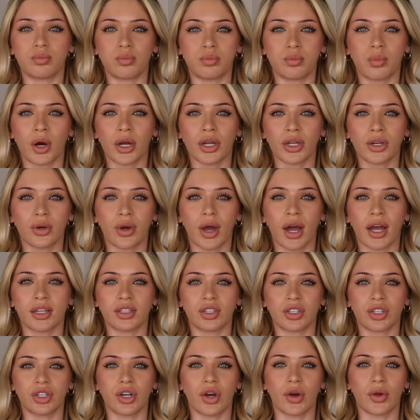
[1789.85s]
want you
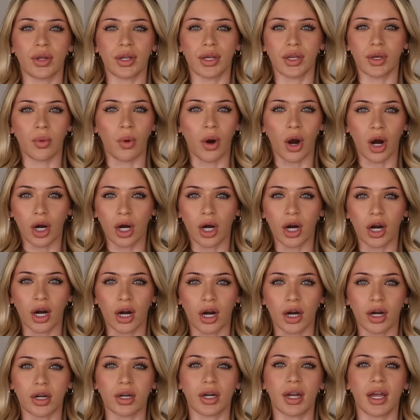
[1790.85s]
guys to know that you are
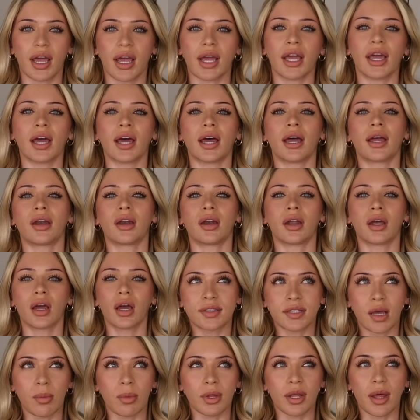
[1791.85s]
heard, and
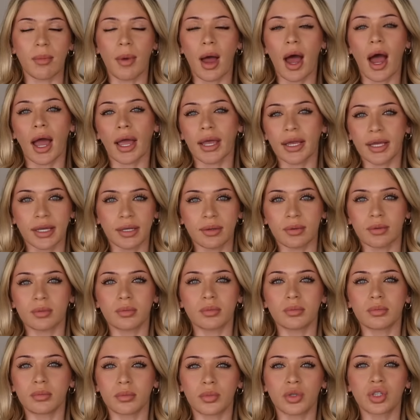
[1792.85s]
some of them
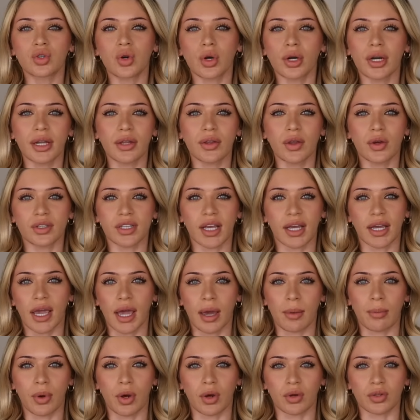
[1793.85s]
majority of those I
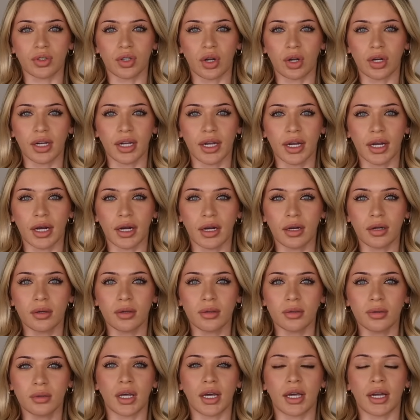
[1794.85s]
can't post on
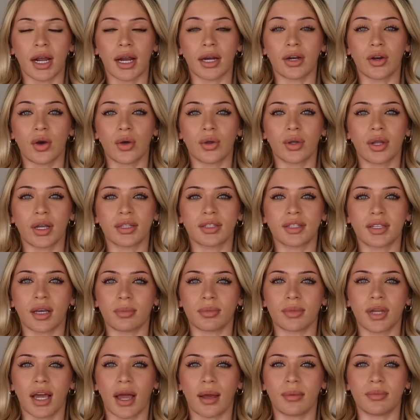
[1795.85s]
here, and I know that
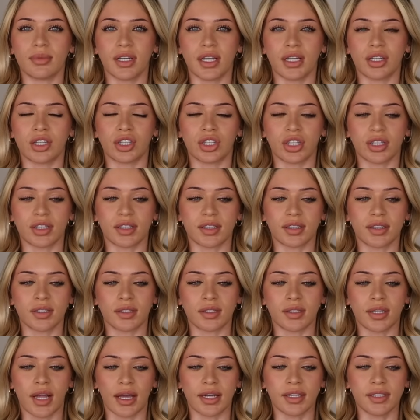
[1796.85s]
sometimes it's just
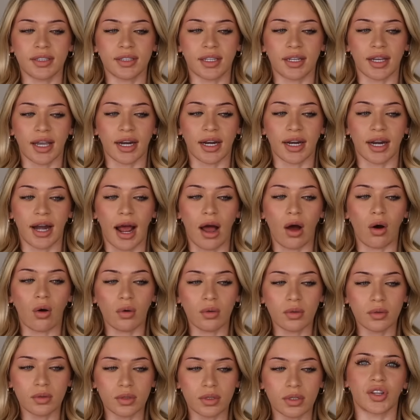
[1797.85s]
nice to get it
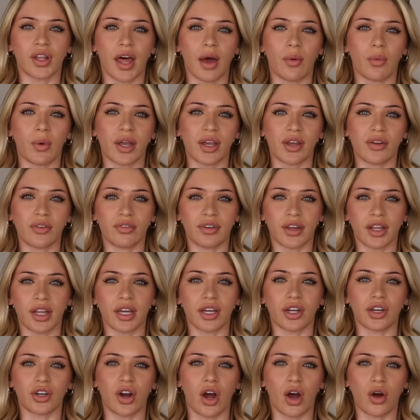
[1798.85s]
out so that way you feel
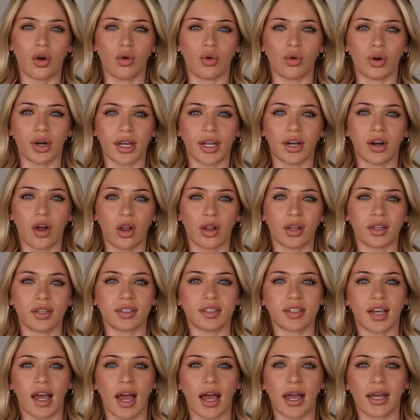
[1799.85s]
like you're not holding it all
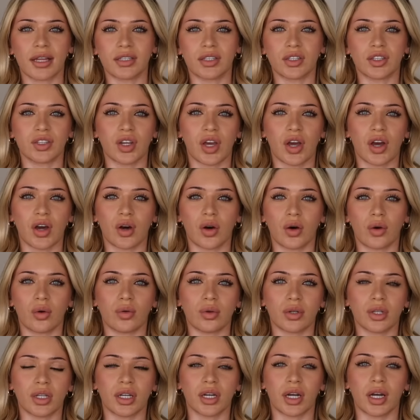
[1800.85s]
inside.
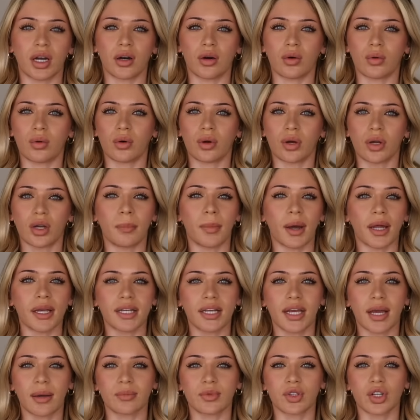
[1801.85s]
So, you know, my
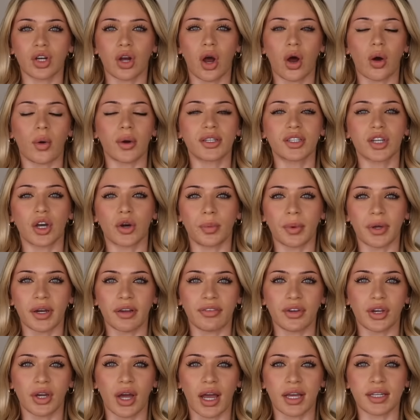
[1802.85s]
DMs are always open
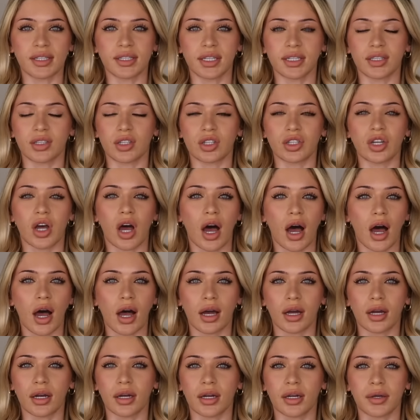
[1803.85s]
if you guys need to
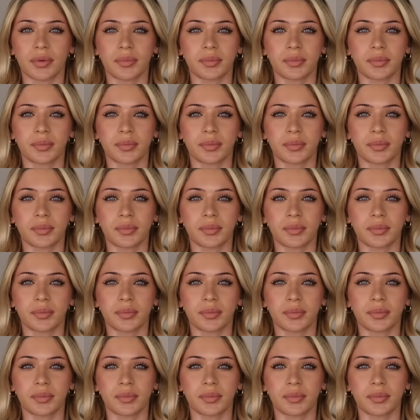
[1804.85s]
talk.